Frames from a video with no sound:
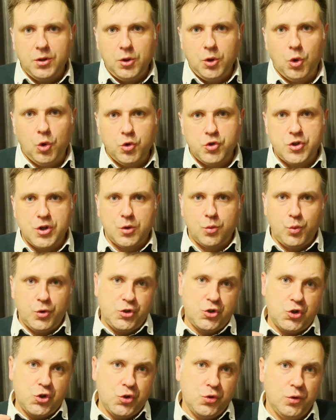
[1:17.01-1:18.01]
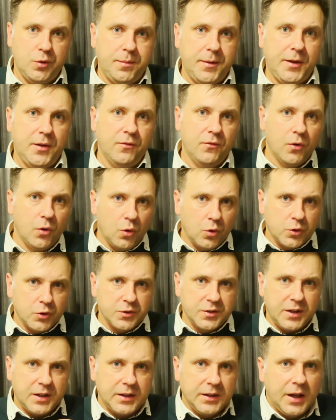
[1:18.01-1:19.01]
logic which should be invoked
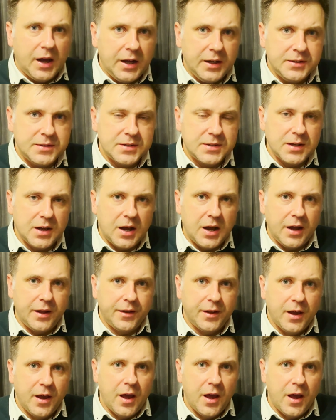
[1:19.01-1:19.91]
on the client side,